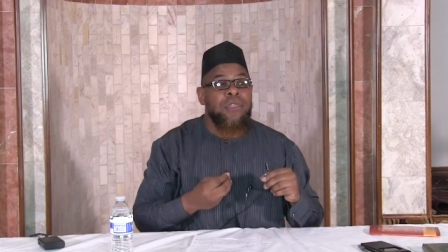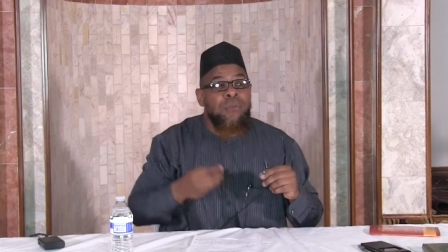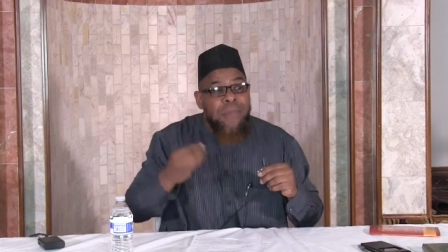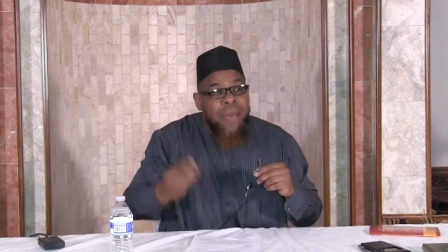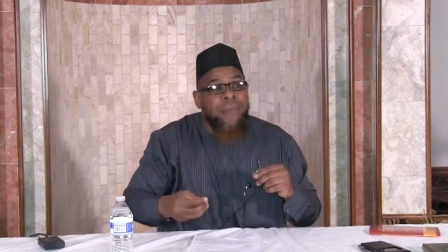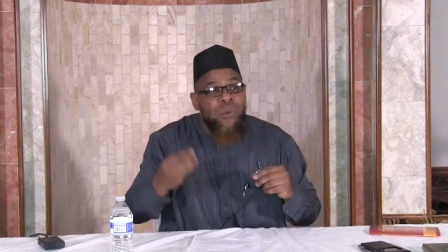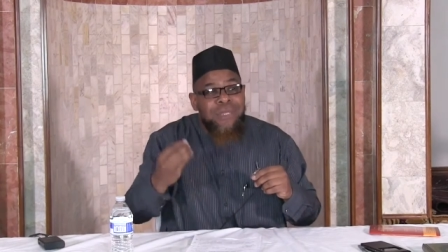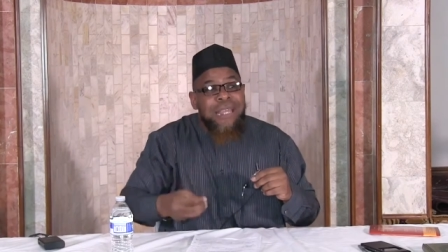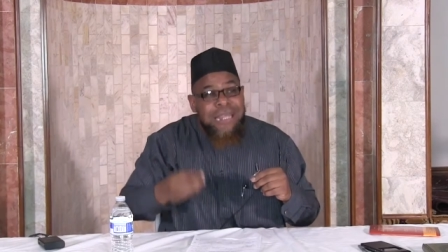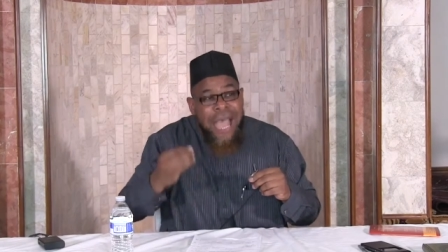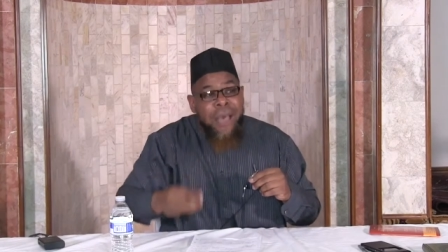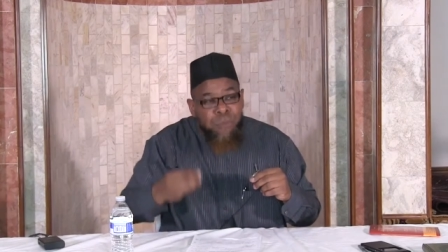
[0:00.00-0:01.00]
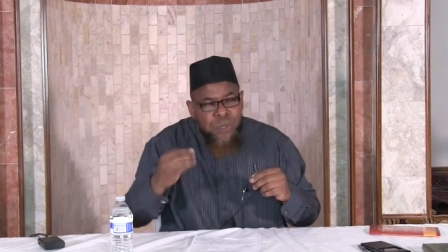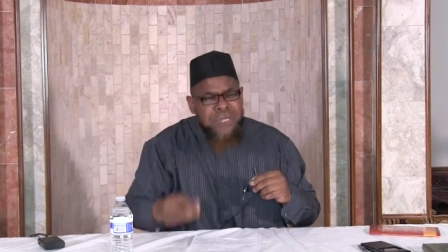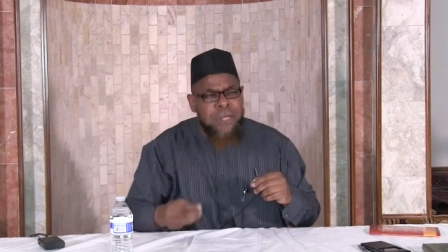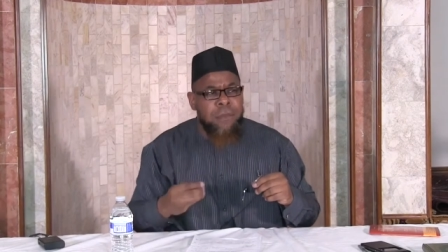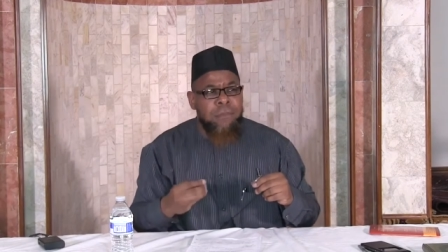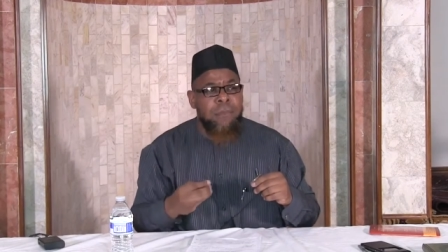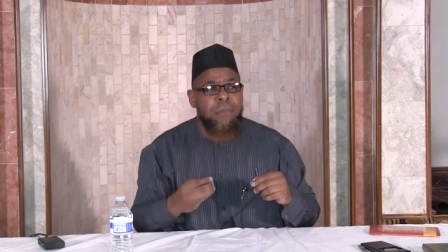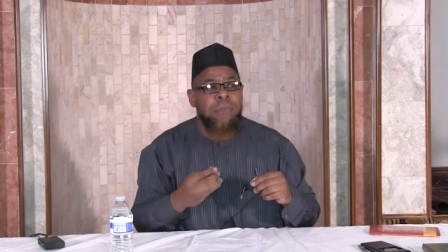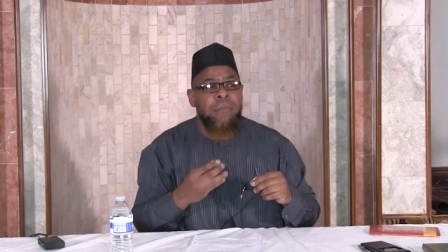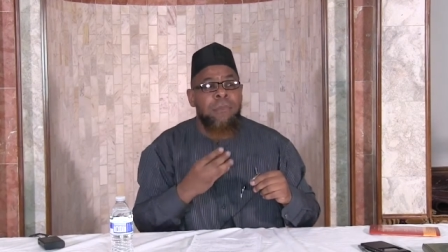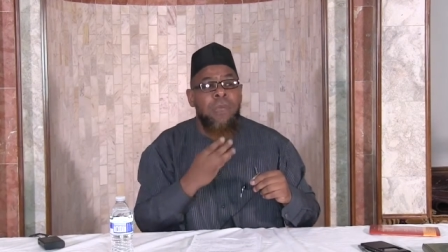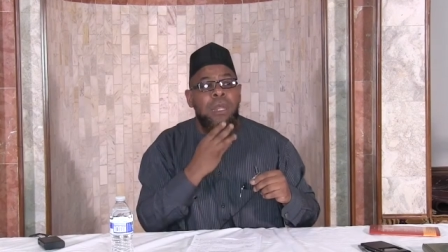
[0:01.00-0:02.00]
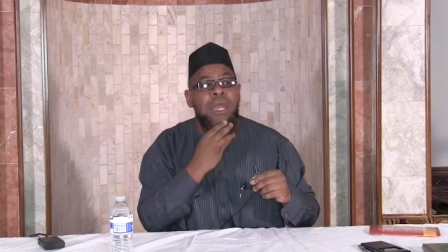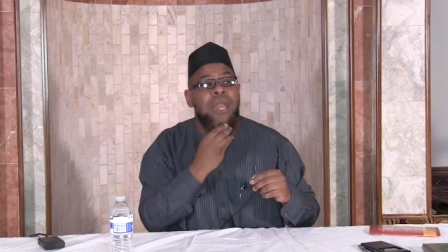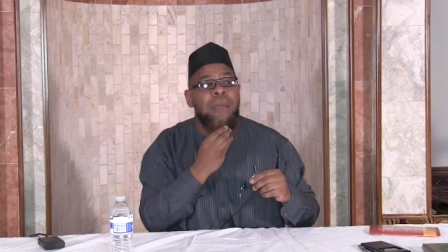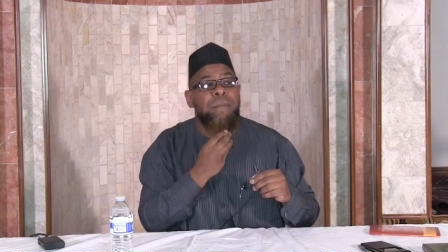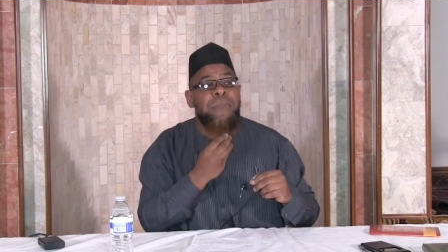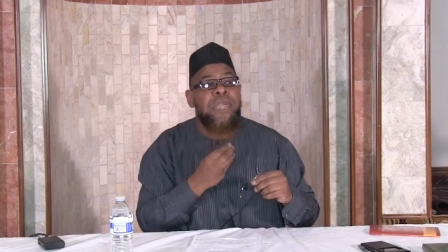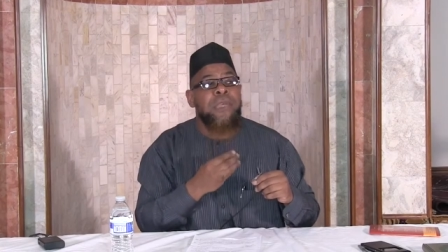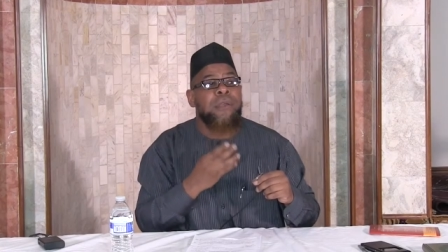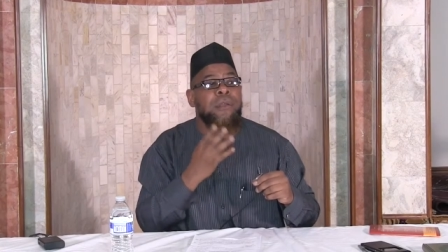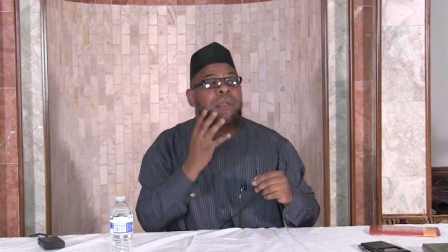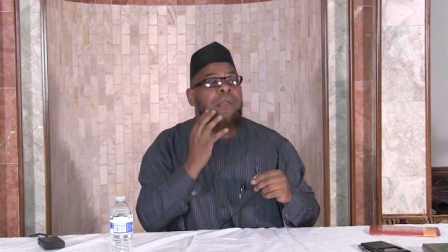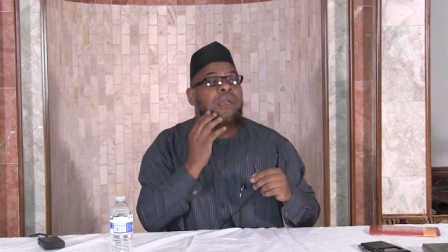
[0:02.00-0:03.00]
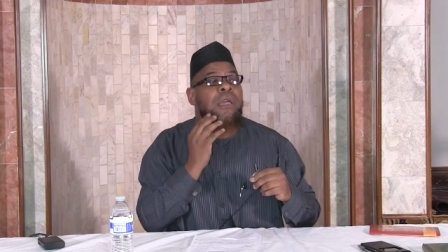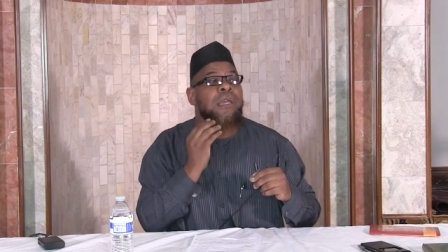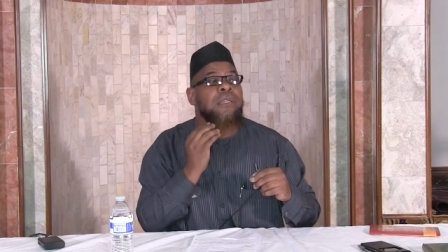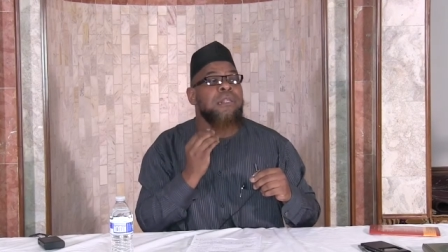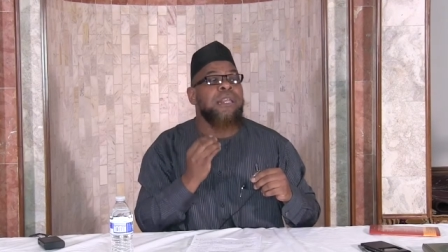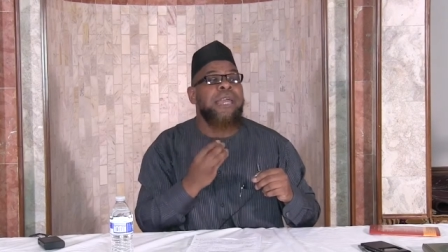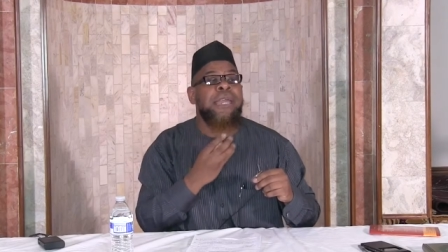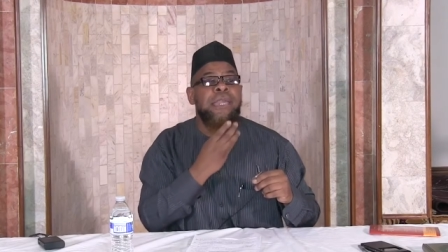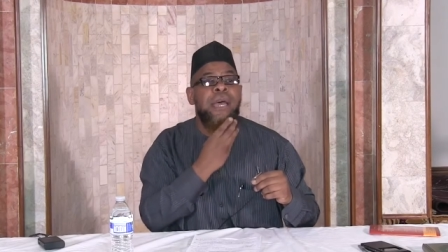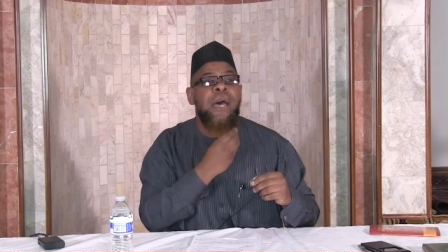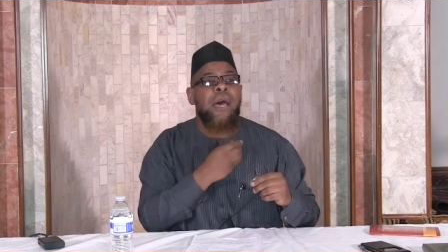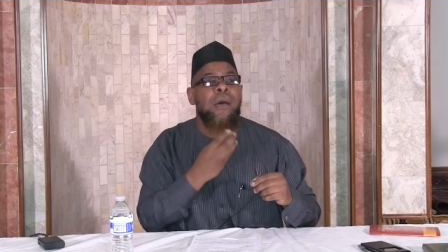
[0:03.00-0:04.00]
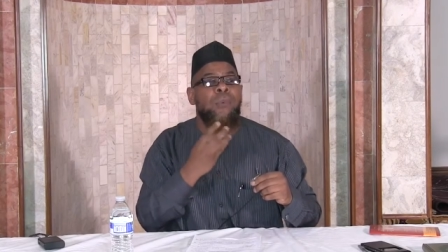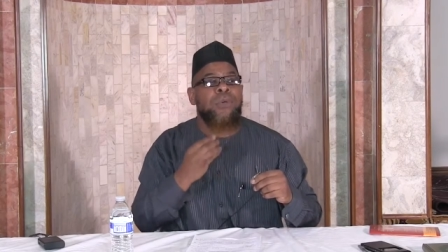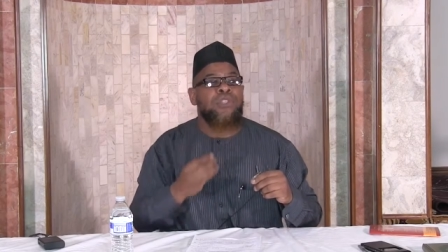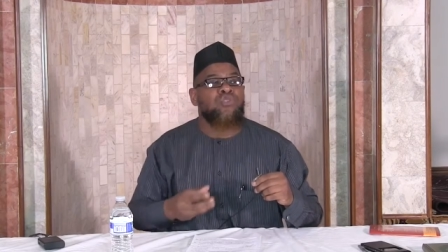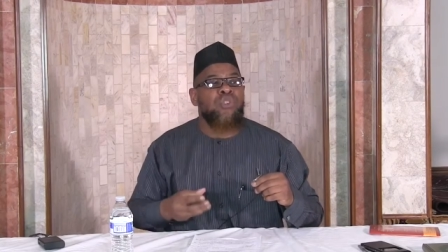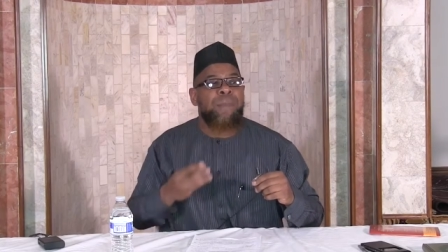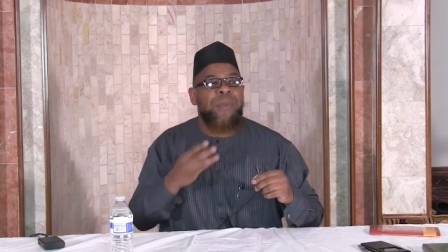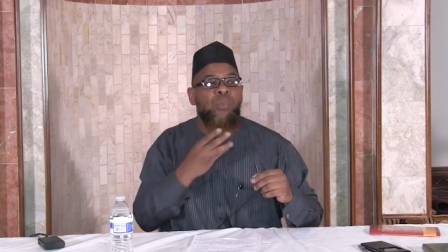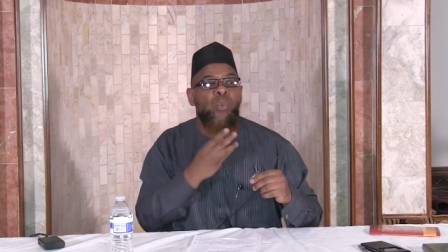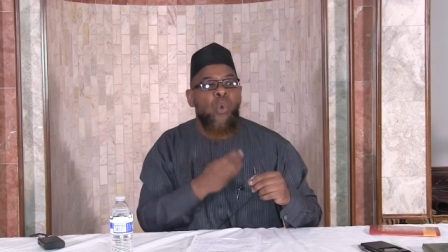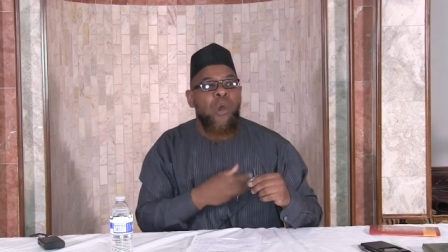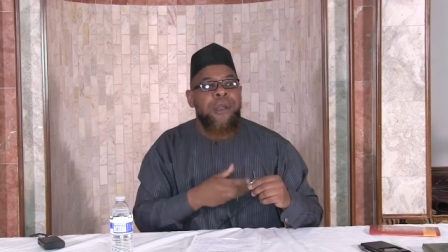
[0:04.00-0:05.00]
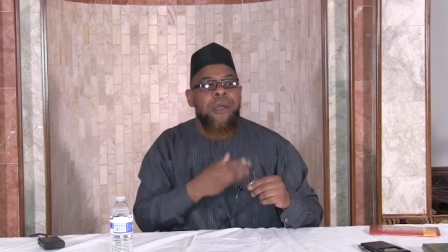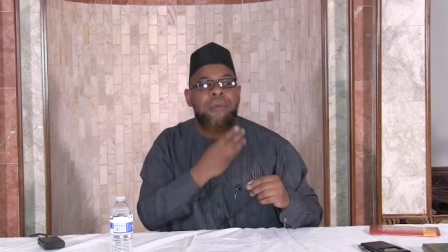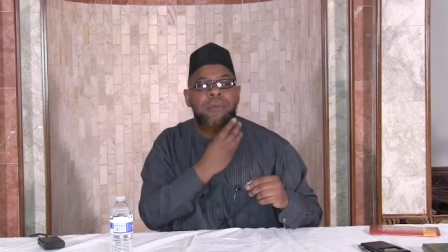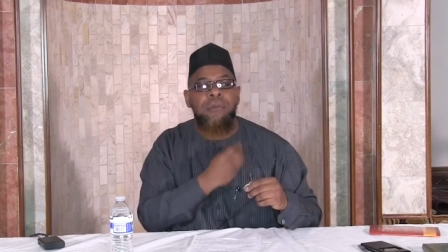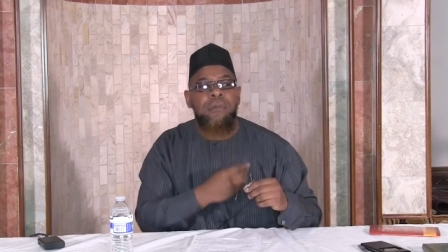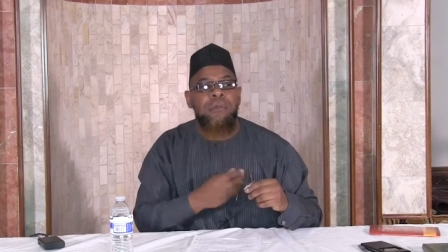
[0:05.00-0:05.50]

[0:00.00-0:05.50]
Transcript: Thumama was a non-Muslim and he had a beard. His lihya was dripping water